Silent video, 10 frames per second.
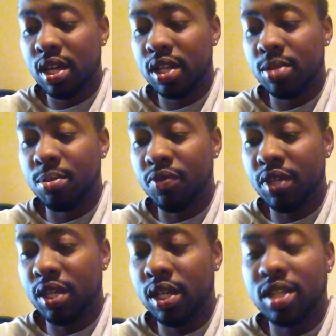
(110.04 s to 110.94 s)
The
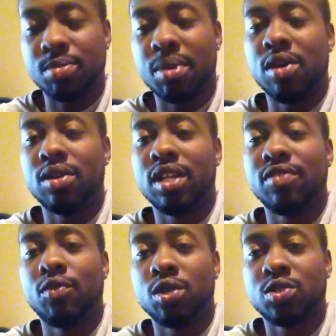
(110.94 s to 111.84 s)
movie is about a
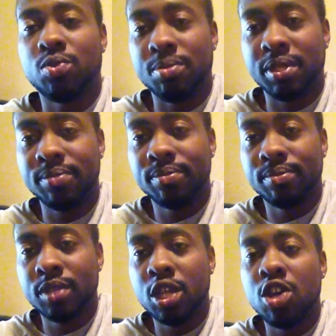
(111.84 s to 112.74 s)
divorced woman
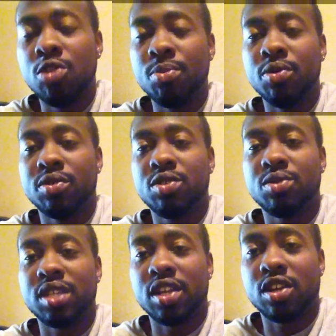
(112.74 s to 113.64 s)
who moves to
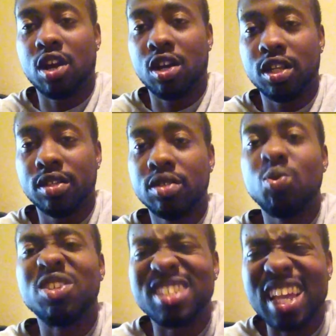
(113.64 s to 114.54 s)
Santa Carla,
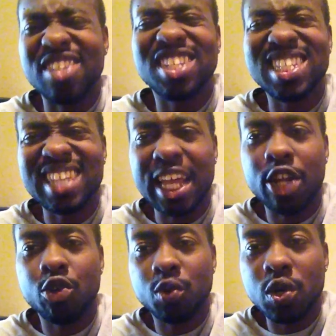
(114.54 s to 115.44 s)
which is actually Santa
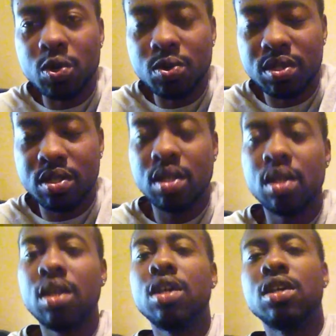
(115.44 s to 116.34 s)
Cruz,
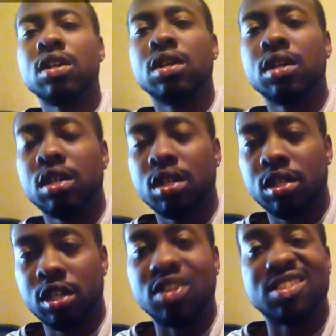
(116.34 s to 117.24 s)

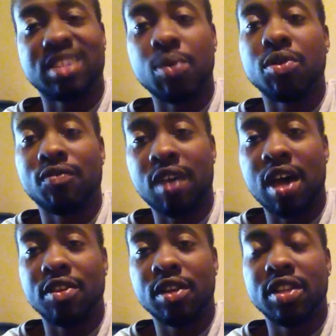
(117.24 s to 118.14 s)
to stay with her
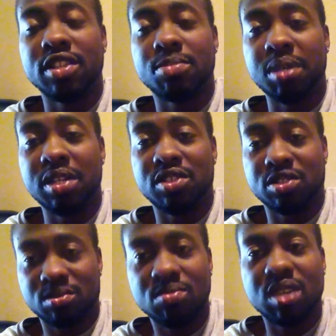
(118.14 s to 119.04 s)
father in this beach
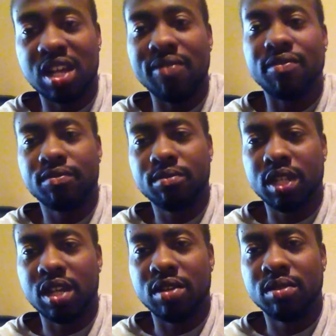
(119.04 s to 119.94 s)
kind of,
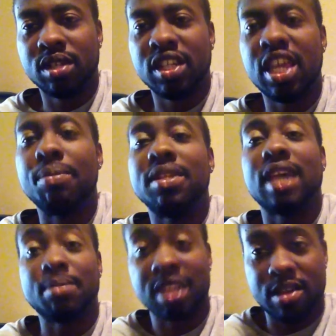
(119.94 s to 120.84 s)
hippie
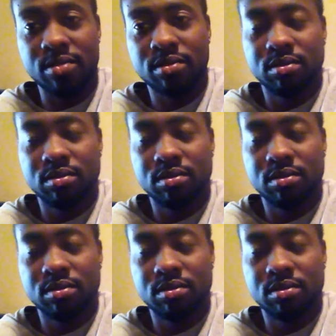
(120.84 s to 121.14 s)
type town.